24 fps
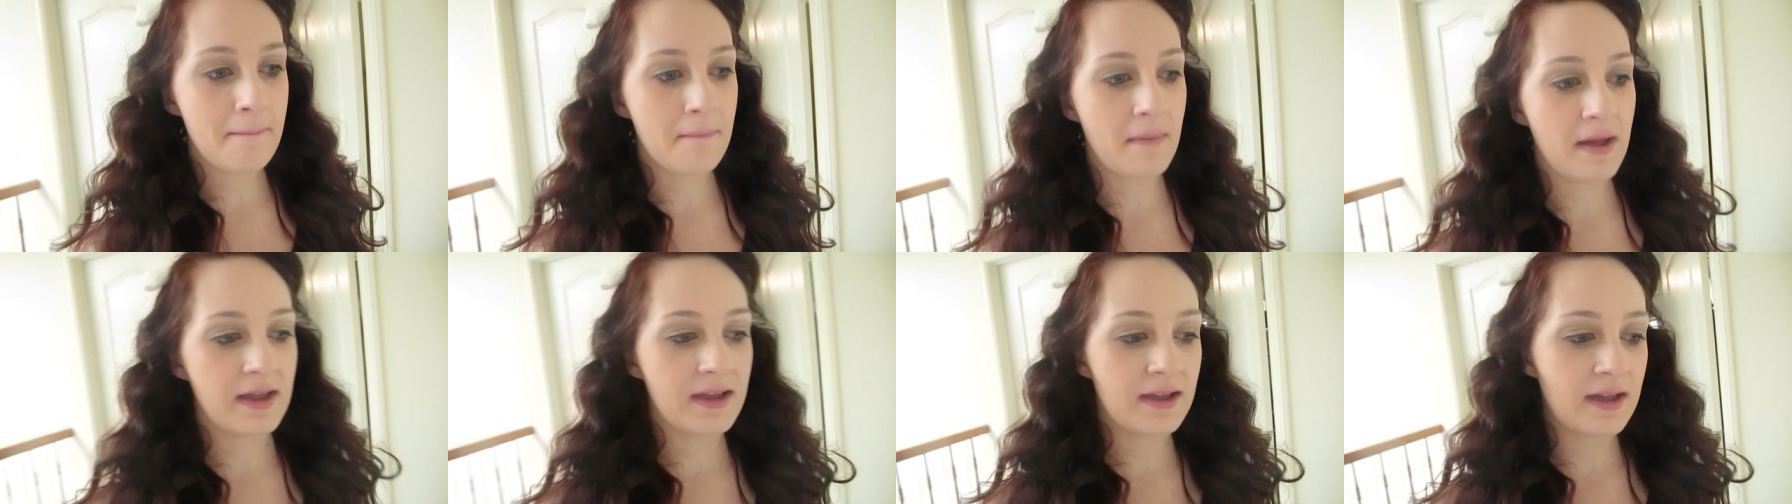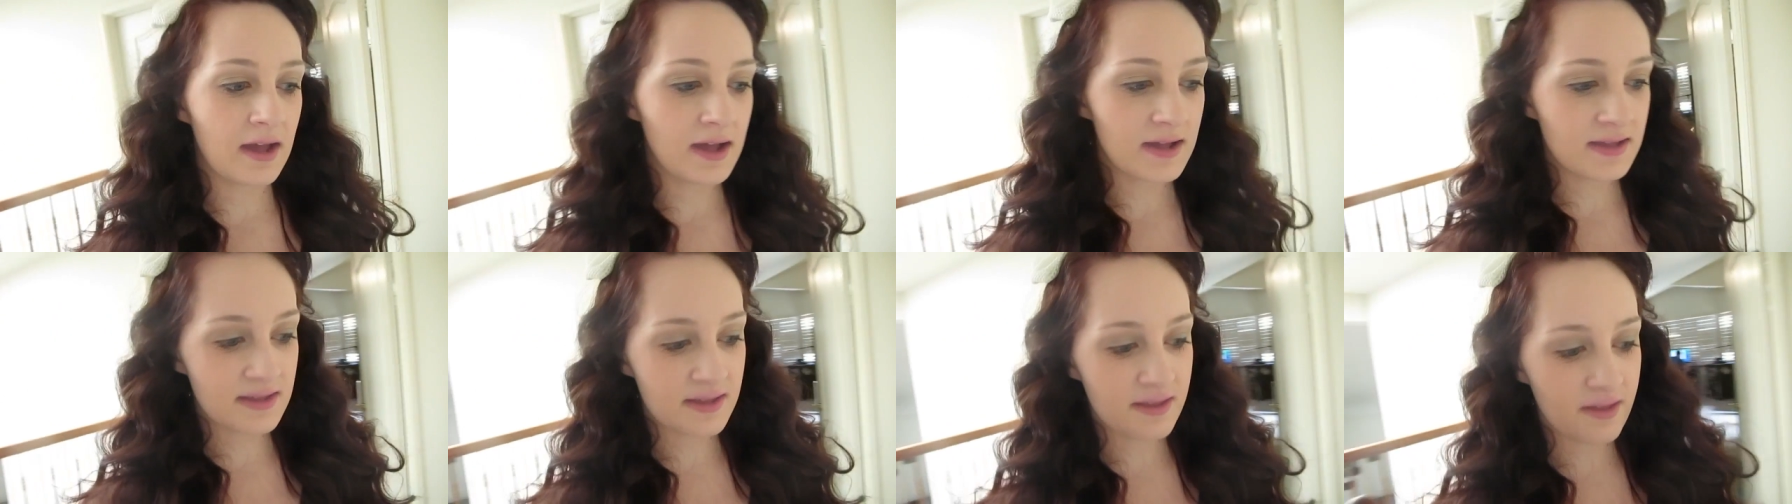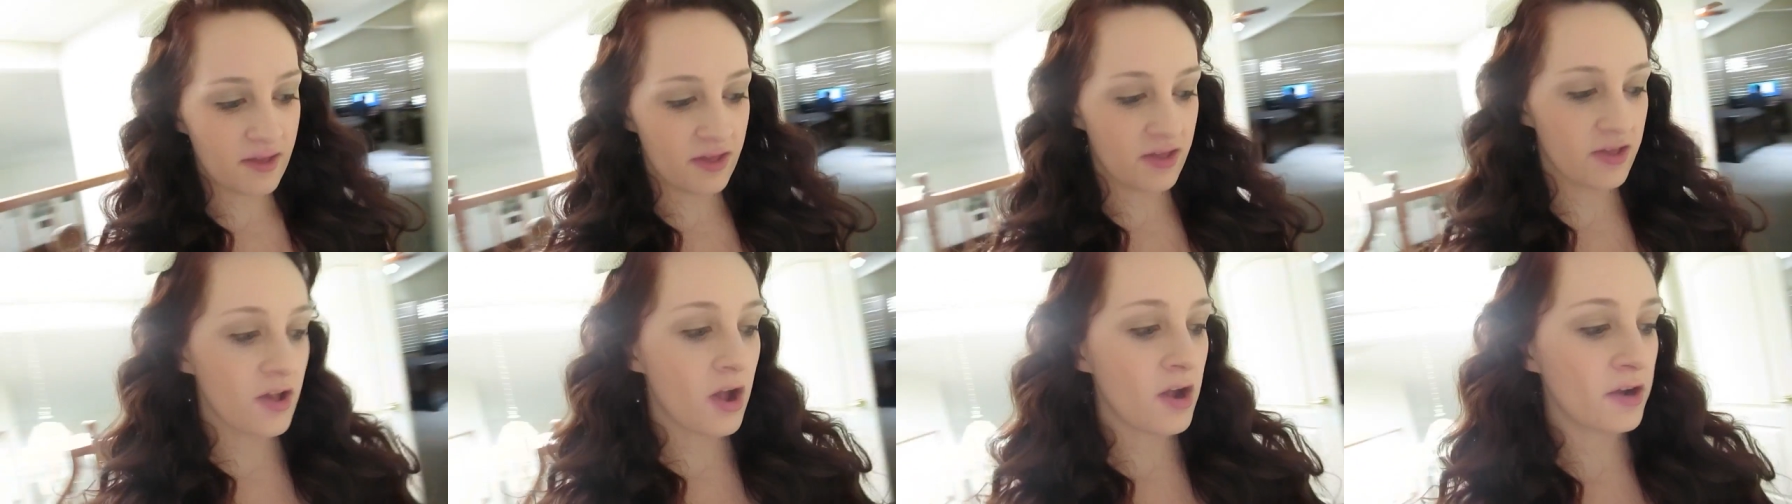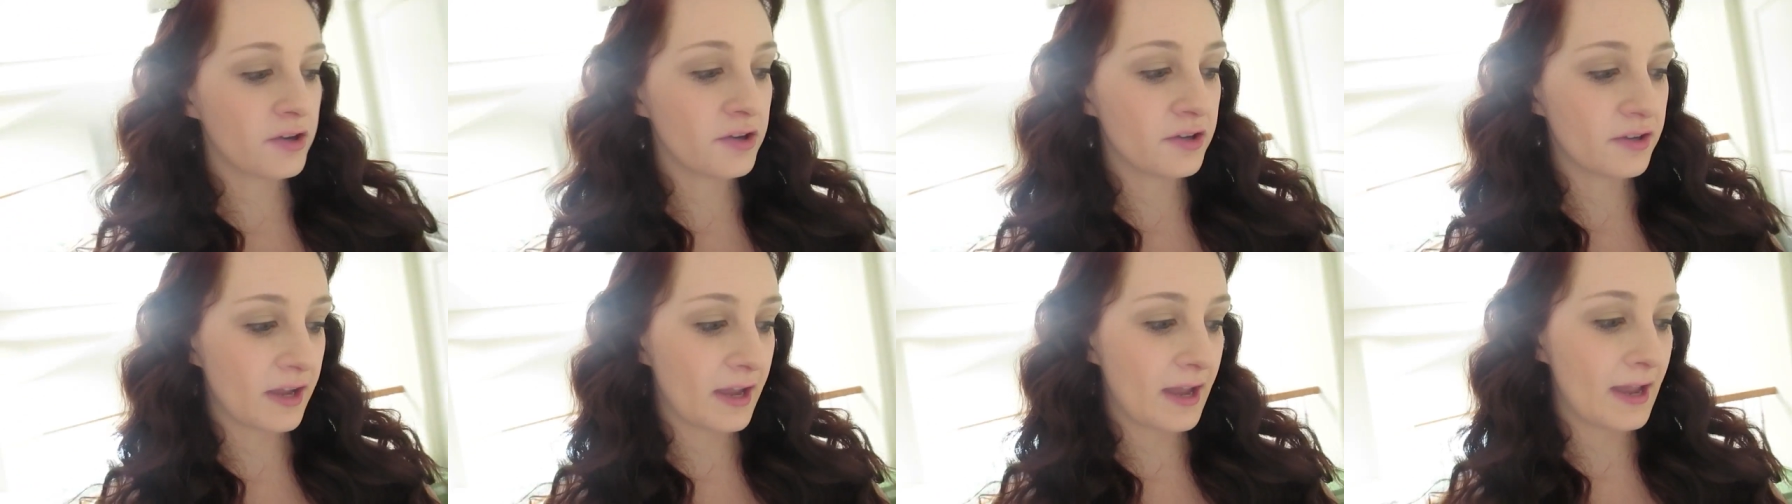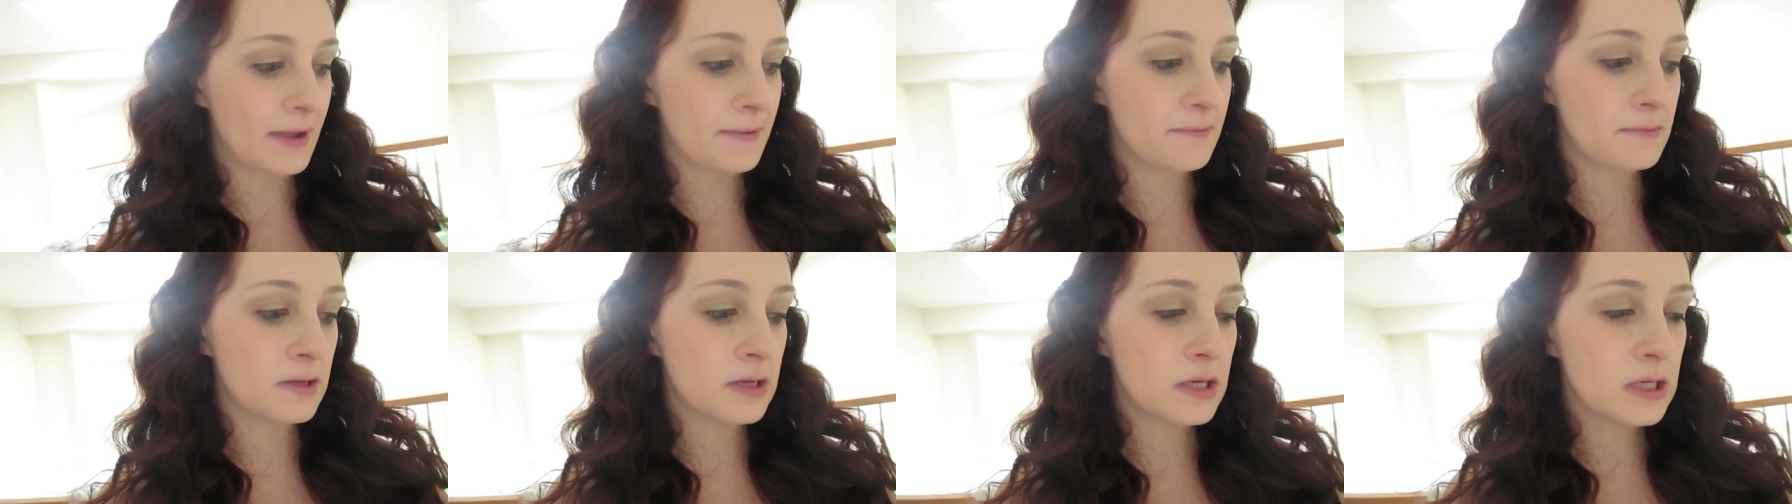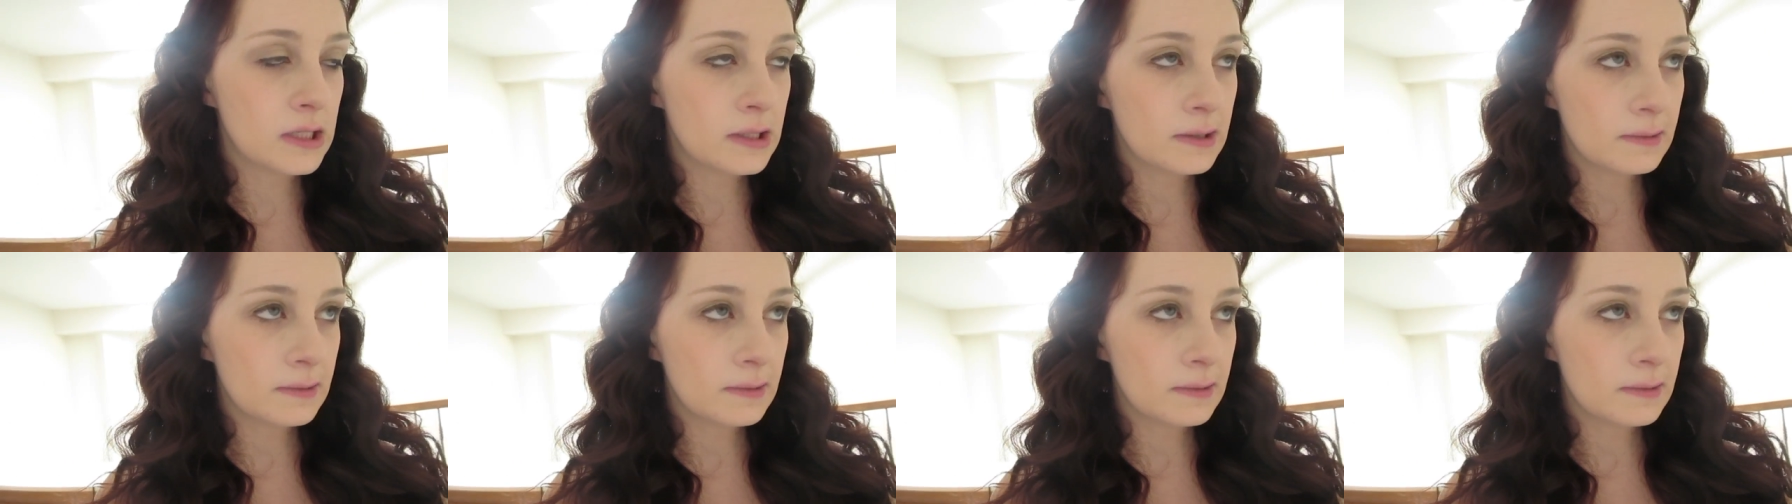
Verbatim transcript: my cousin's soccer game,